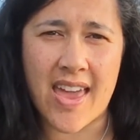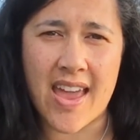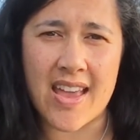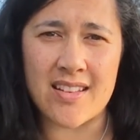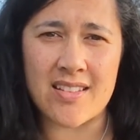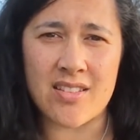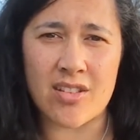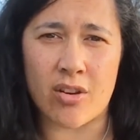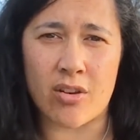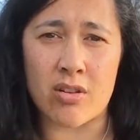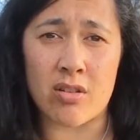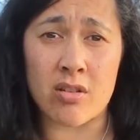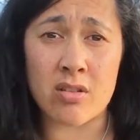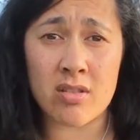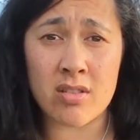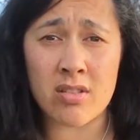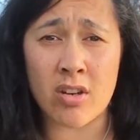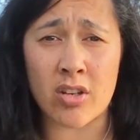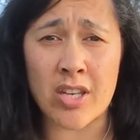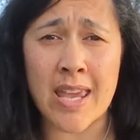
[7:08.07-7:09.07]
So
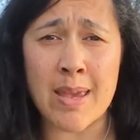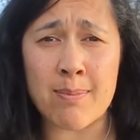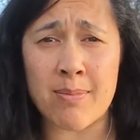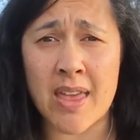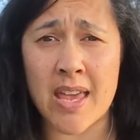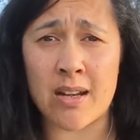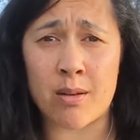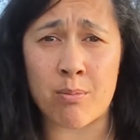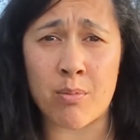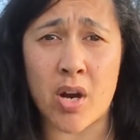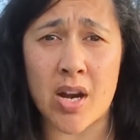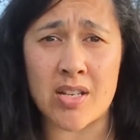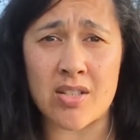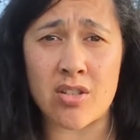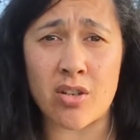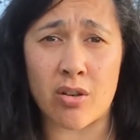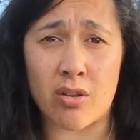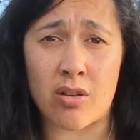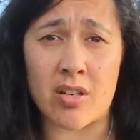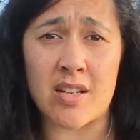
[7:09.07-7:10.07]
keep that in mind too.
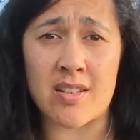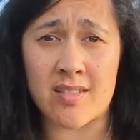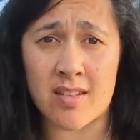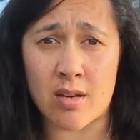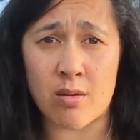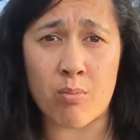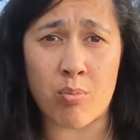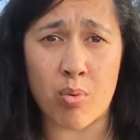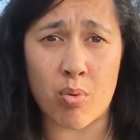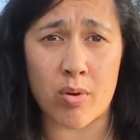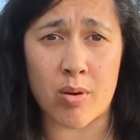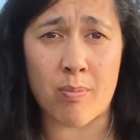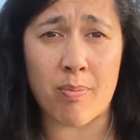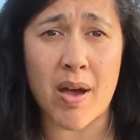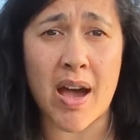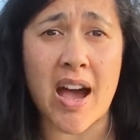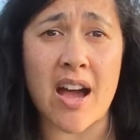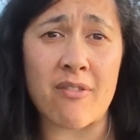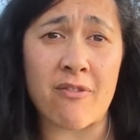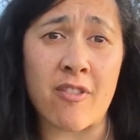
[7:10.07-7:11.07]
It is an important part
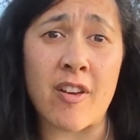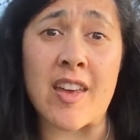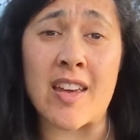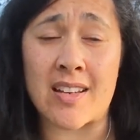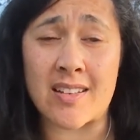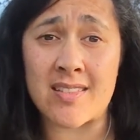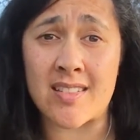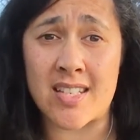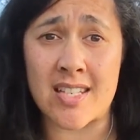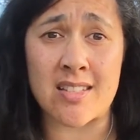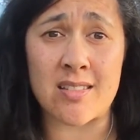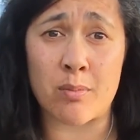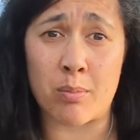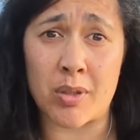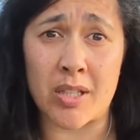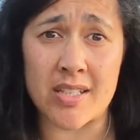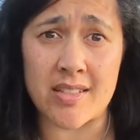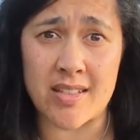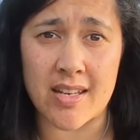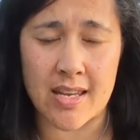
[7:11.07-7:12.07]
for
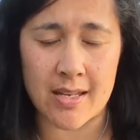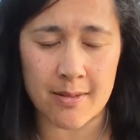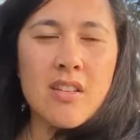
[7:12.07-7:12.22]
accessibility.